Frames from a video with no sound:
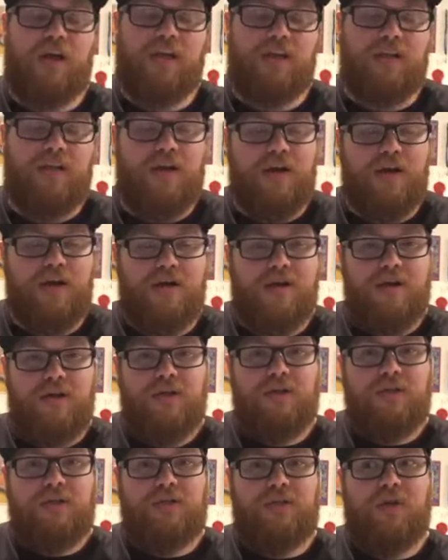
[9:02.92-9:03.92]
in there.
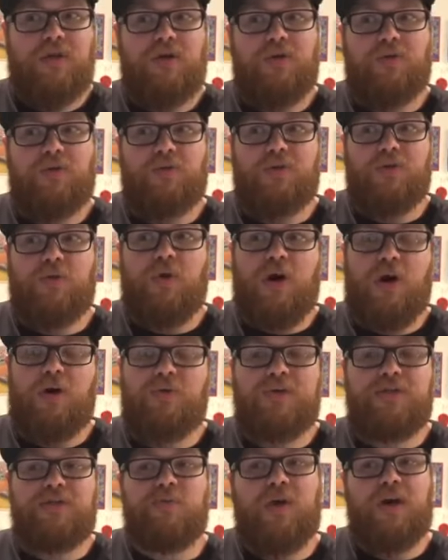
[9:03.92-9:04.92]
So you
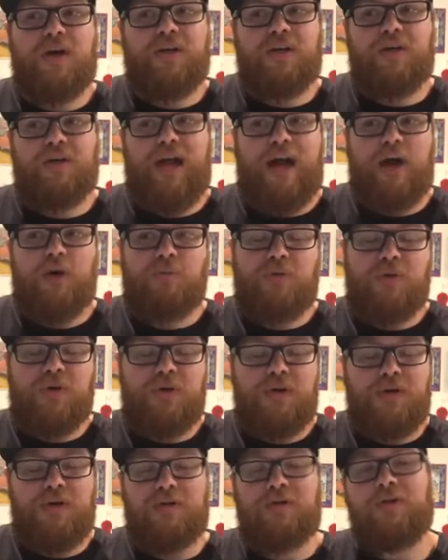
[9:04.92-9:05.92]
always want your
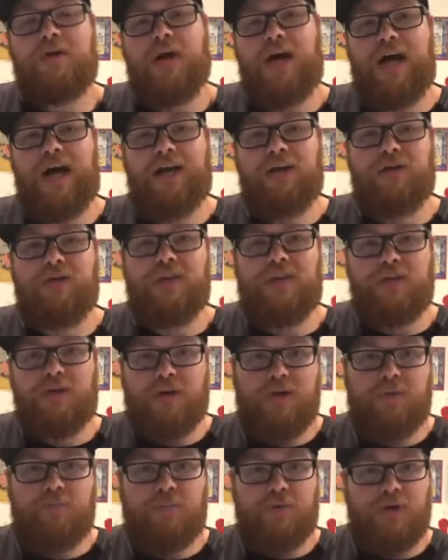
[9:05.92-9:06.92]
output higher than your
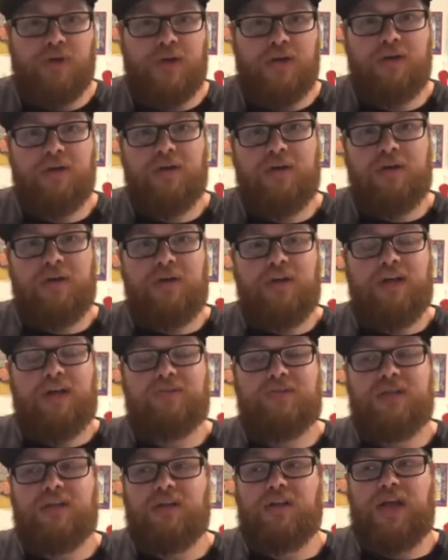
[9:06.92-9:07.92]
input. I've
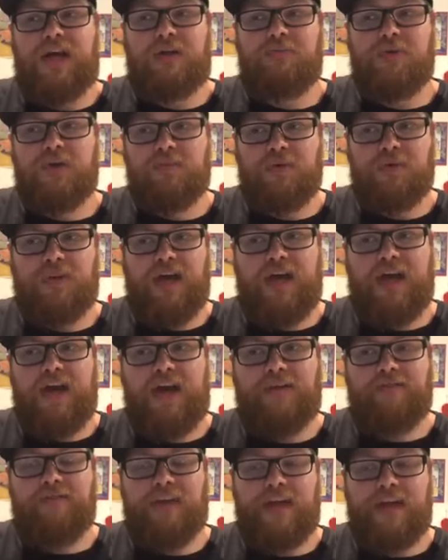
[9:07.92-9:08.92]
seen a lot of people that
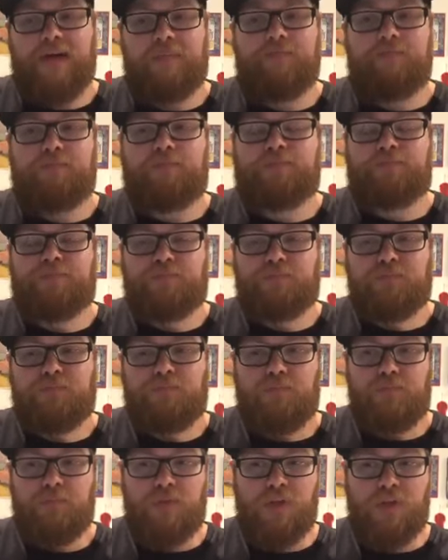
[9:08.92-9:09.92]
have them
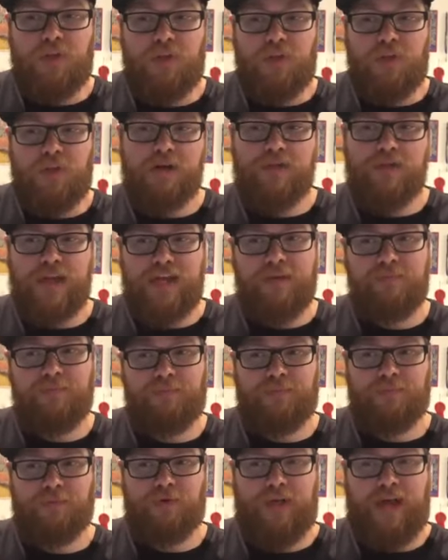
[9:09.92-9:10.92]
where the
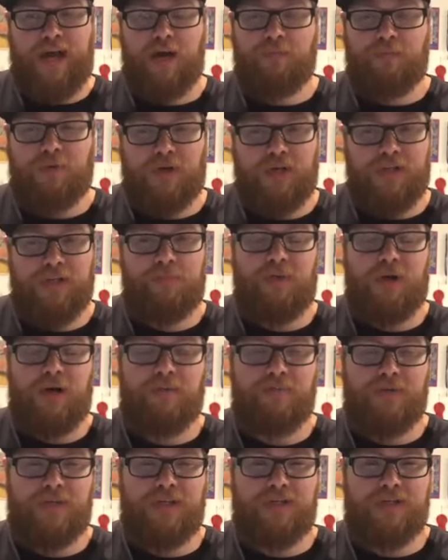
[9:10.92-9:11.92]
output on the
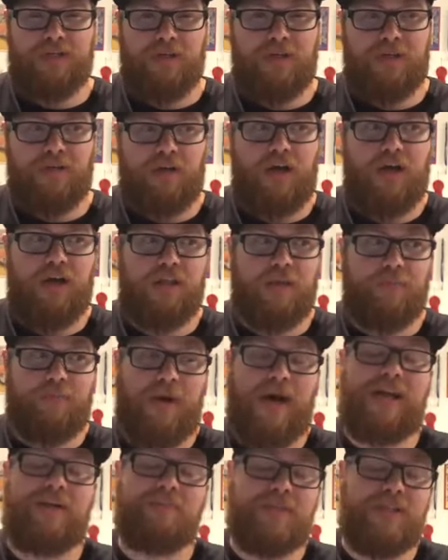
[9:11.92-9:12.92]
pump is on the
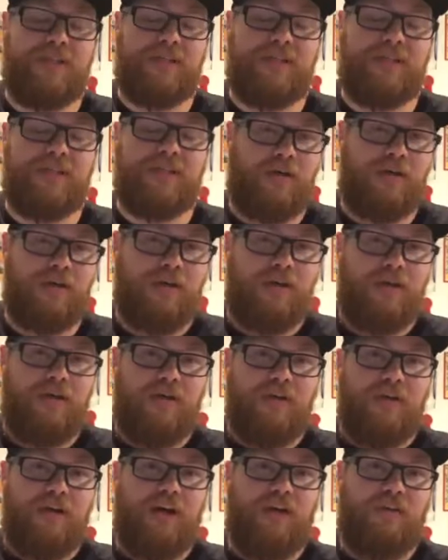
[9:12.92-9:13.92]
bottom side
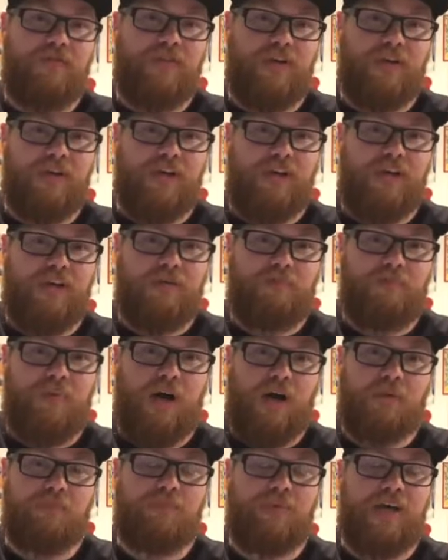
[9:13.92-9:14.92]
of the
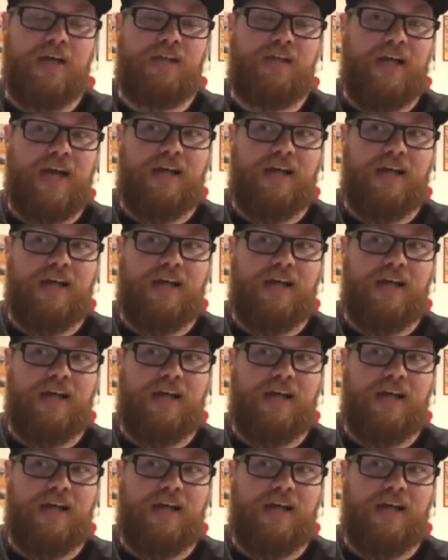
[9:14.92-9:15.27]
pump, and